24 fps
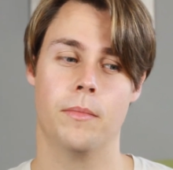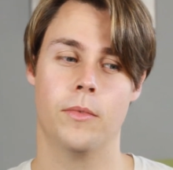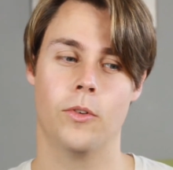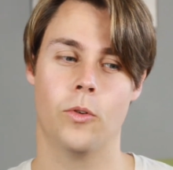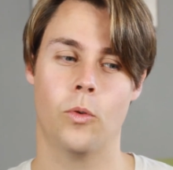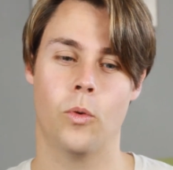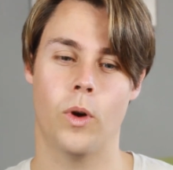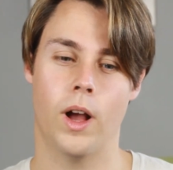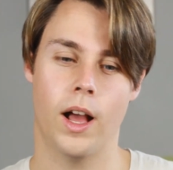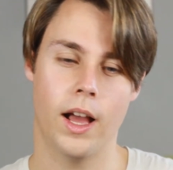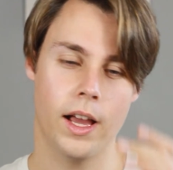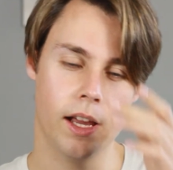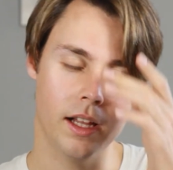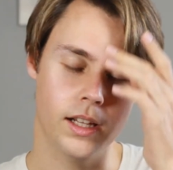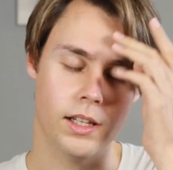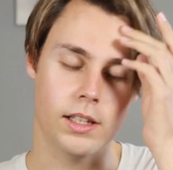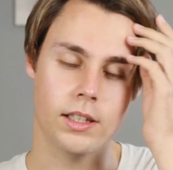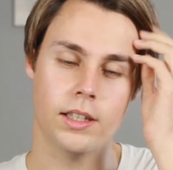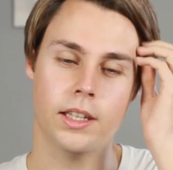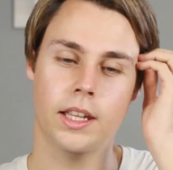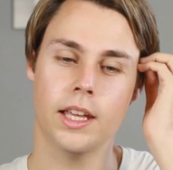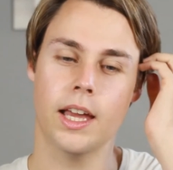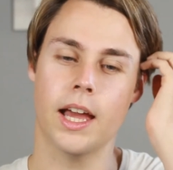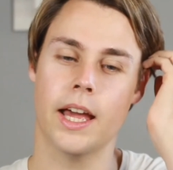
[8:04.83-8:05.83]
While
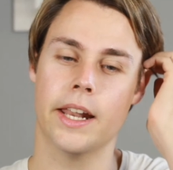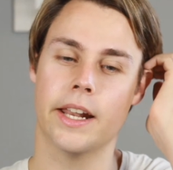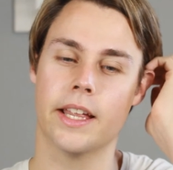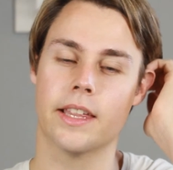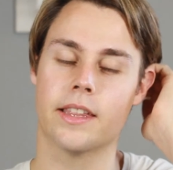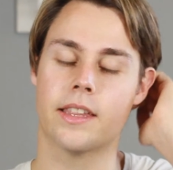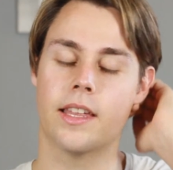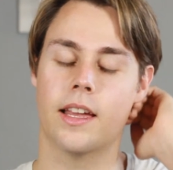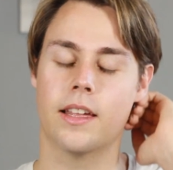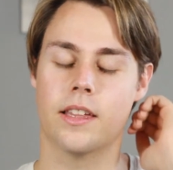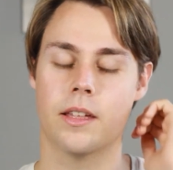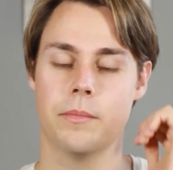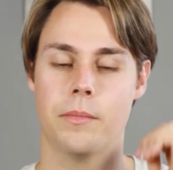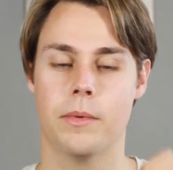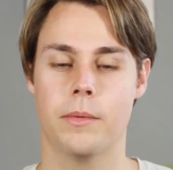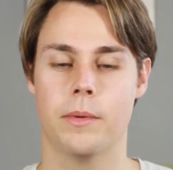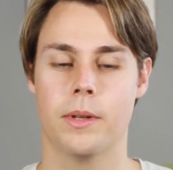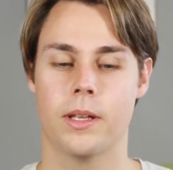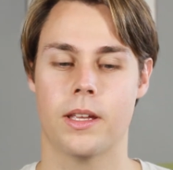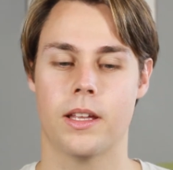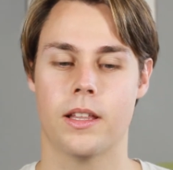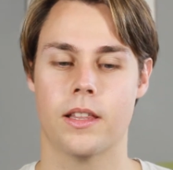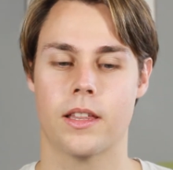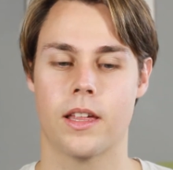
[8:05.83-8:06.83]
the Anastasia
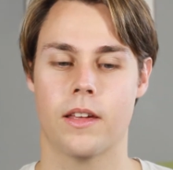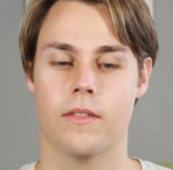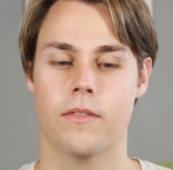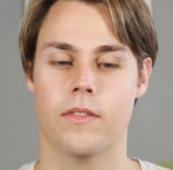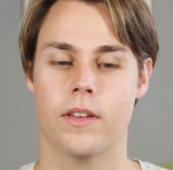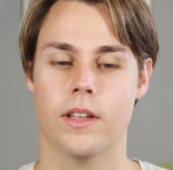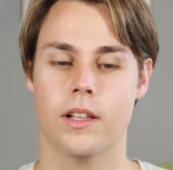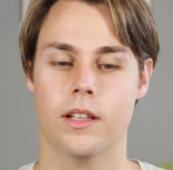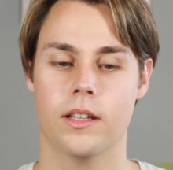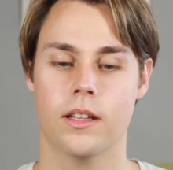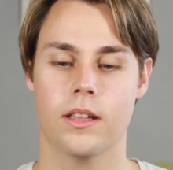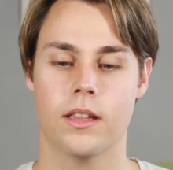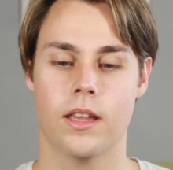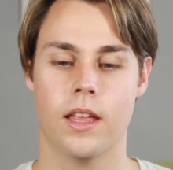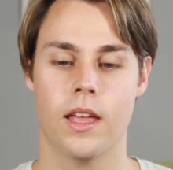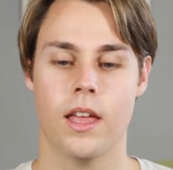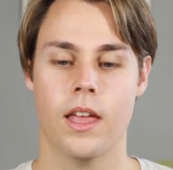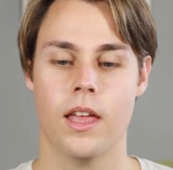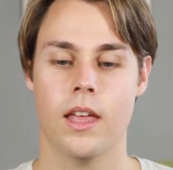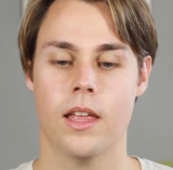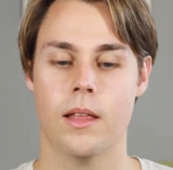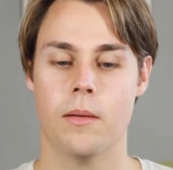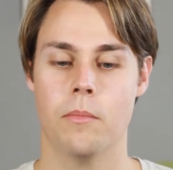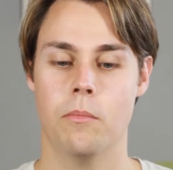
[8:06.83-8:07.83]
Beverly Hills, I feel
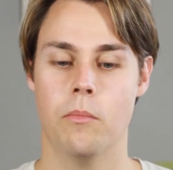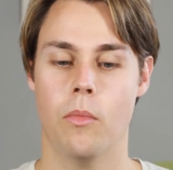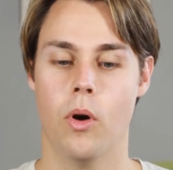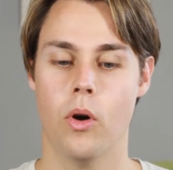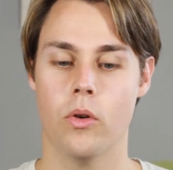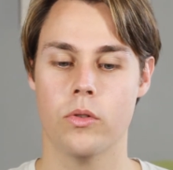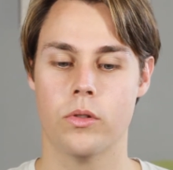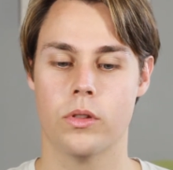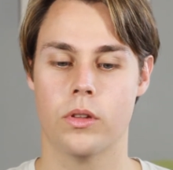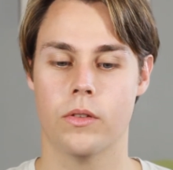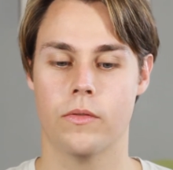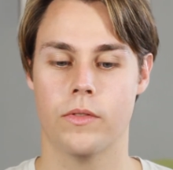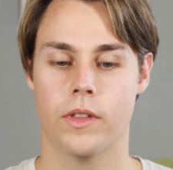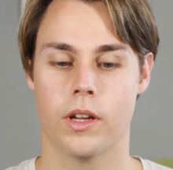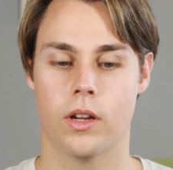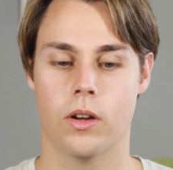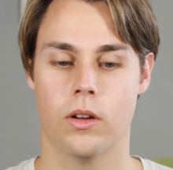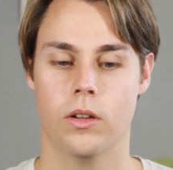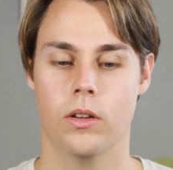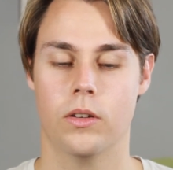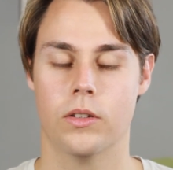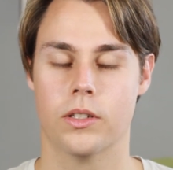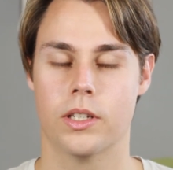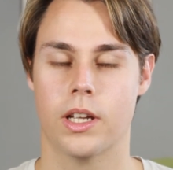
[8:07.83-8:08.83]
most of the
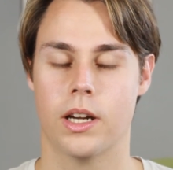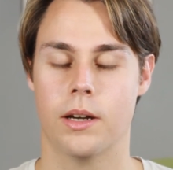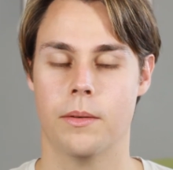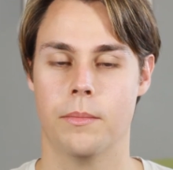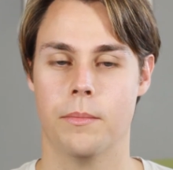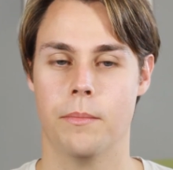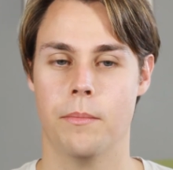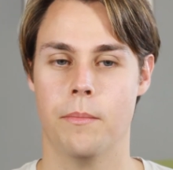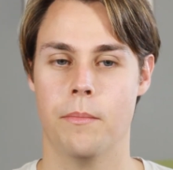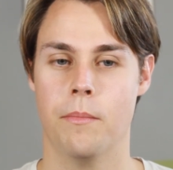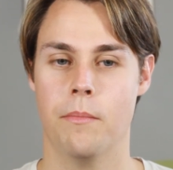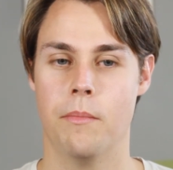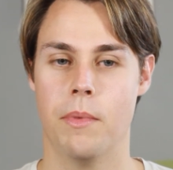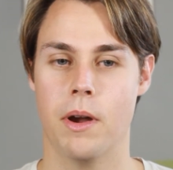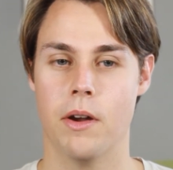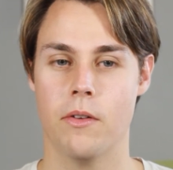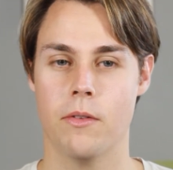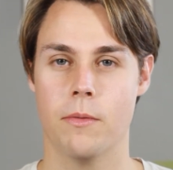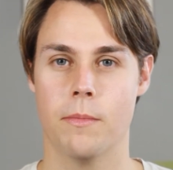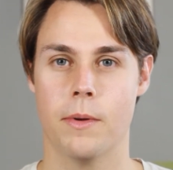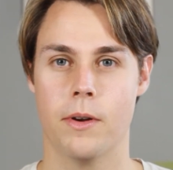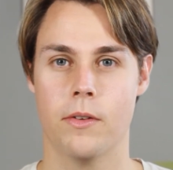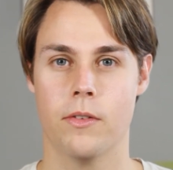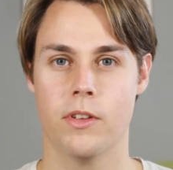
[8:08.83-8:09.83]
colors are
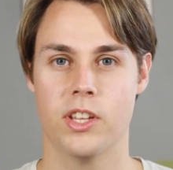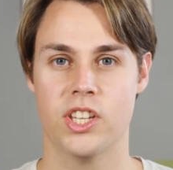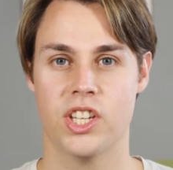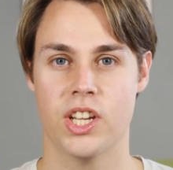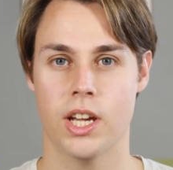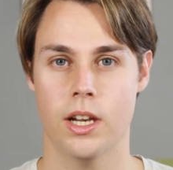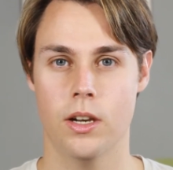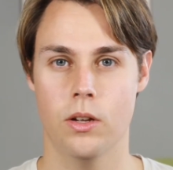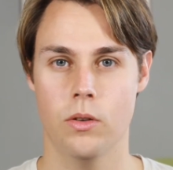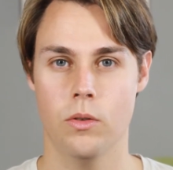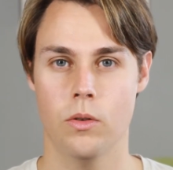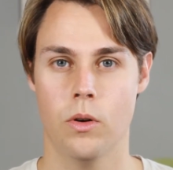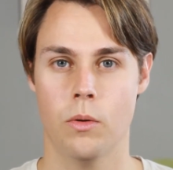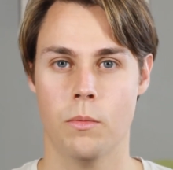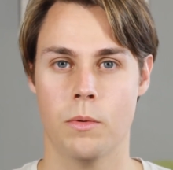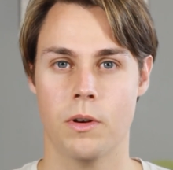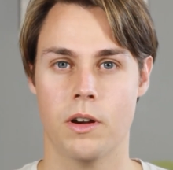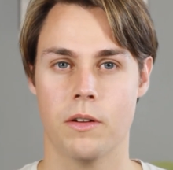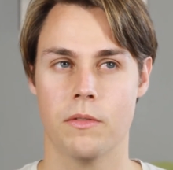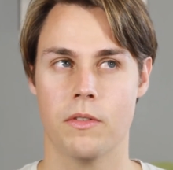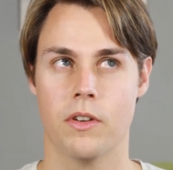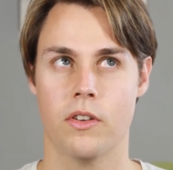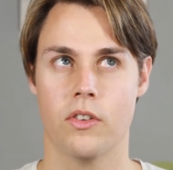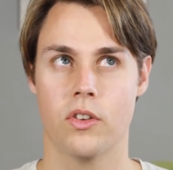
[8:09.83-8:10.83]
very yellow
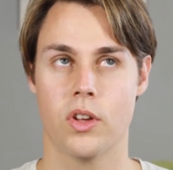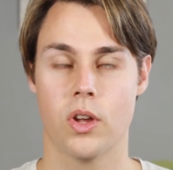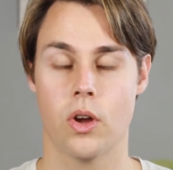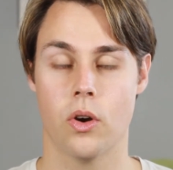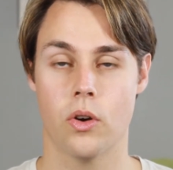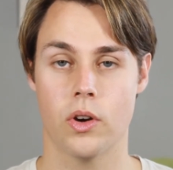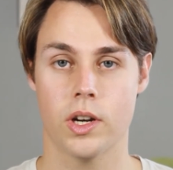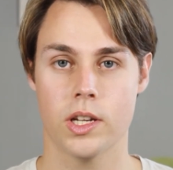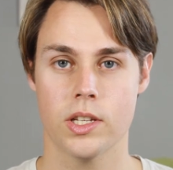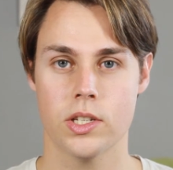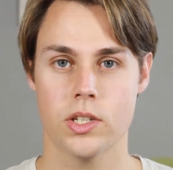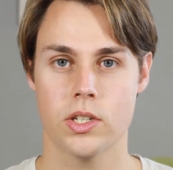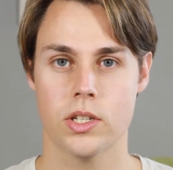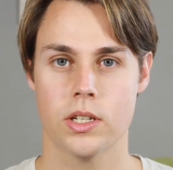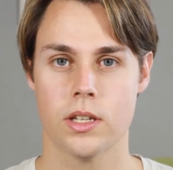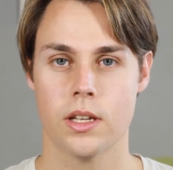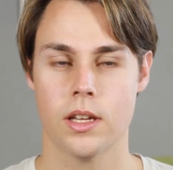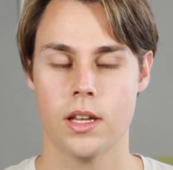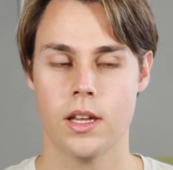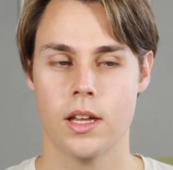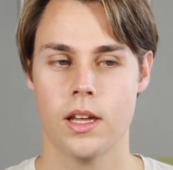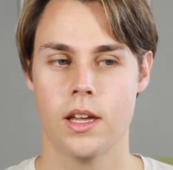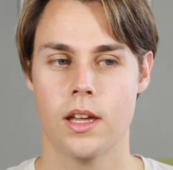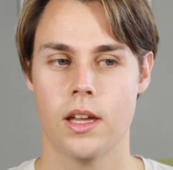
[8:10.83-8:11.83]
or very orange,
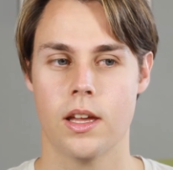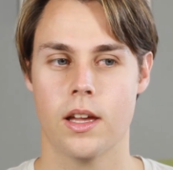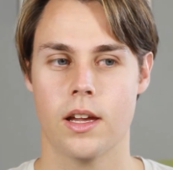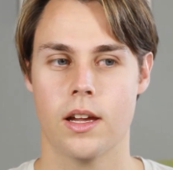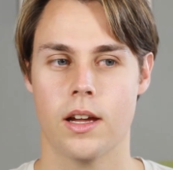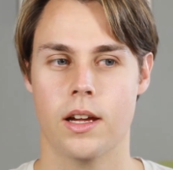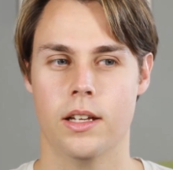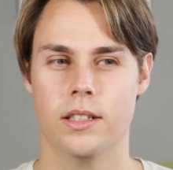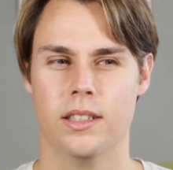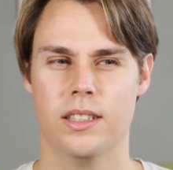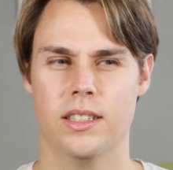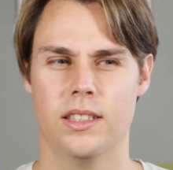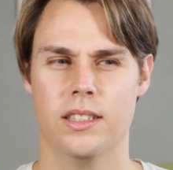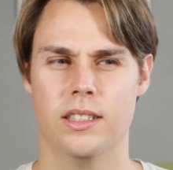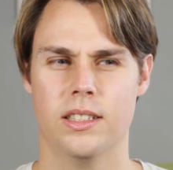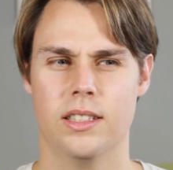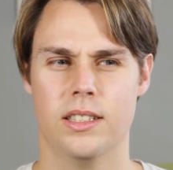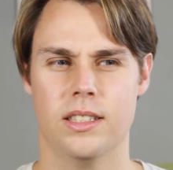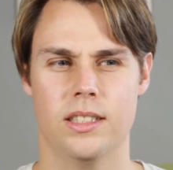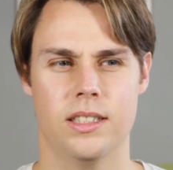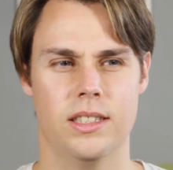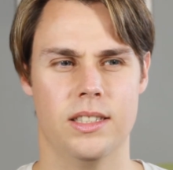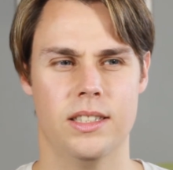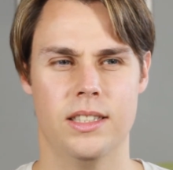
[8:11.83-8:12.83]
and
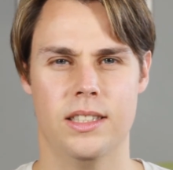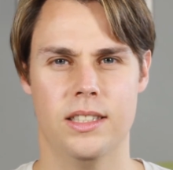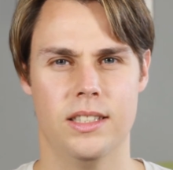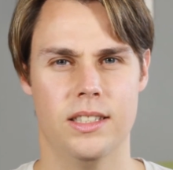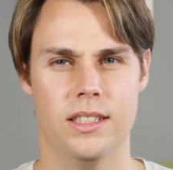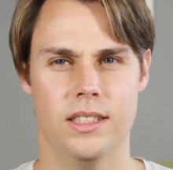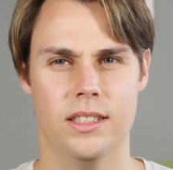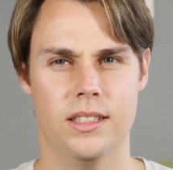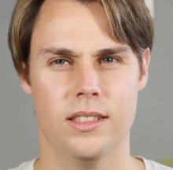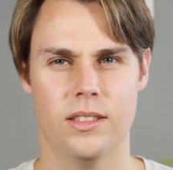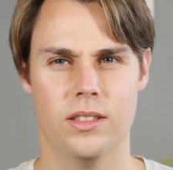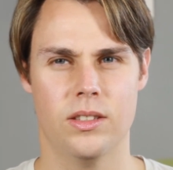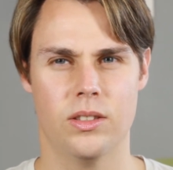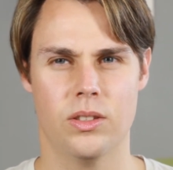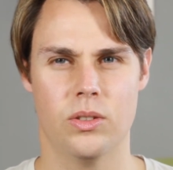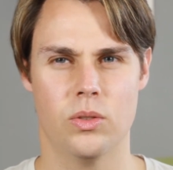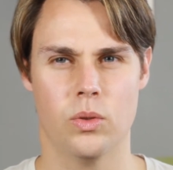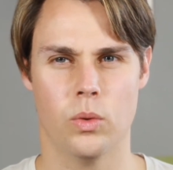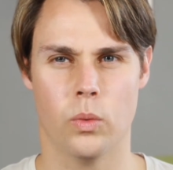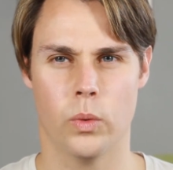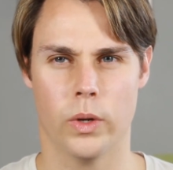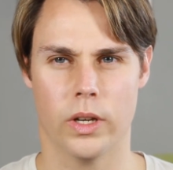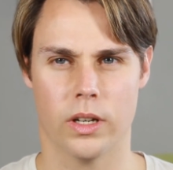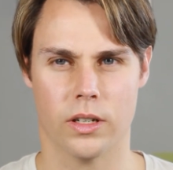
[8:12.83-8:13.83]
it's
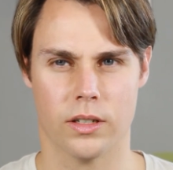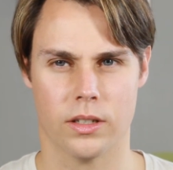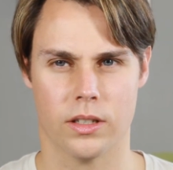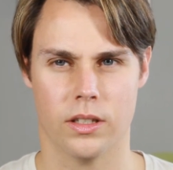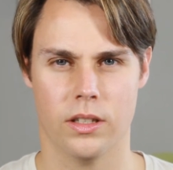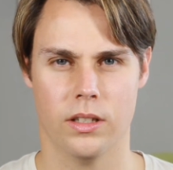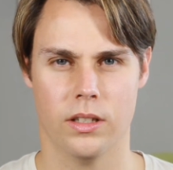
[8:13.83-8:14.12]
too weird.